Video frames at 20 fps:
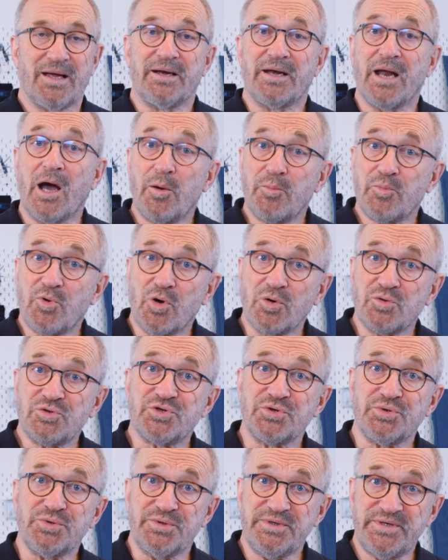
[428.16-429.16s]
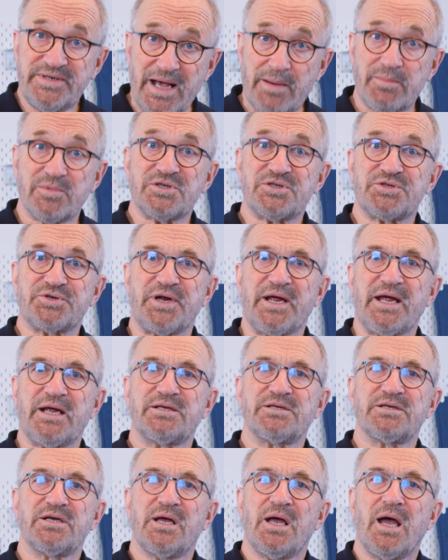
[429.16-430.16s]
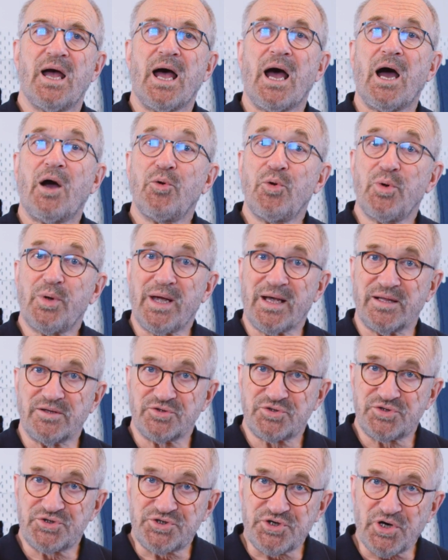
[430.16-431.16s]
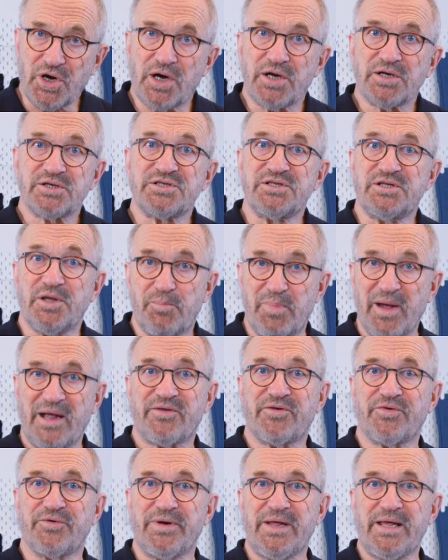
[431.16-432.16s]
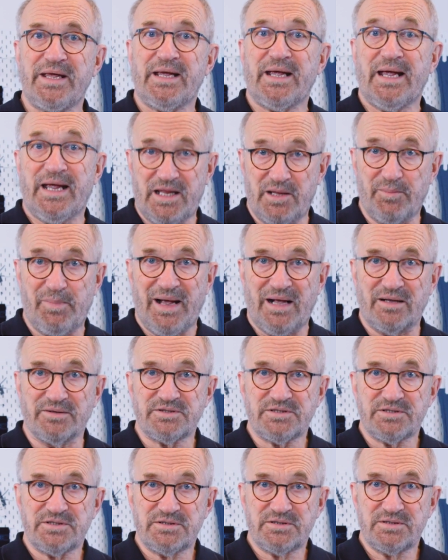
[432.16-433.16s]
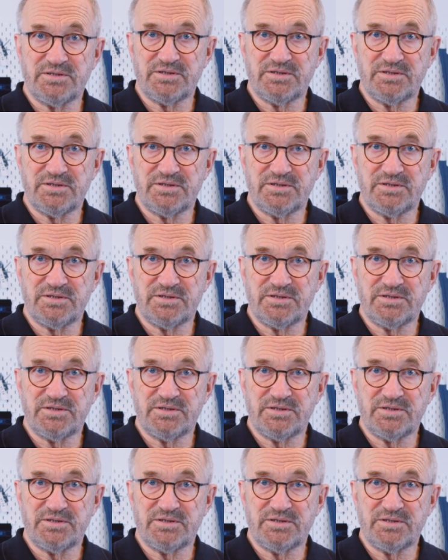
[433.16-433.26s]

Now I'm going to demonstrate how you can charge the battery in the belt.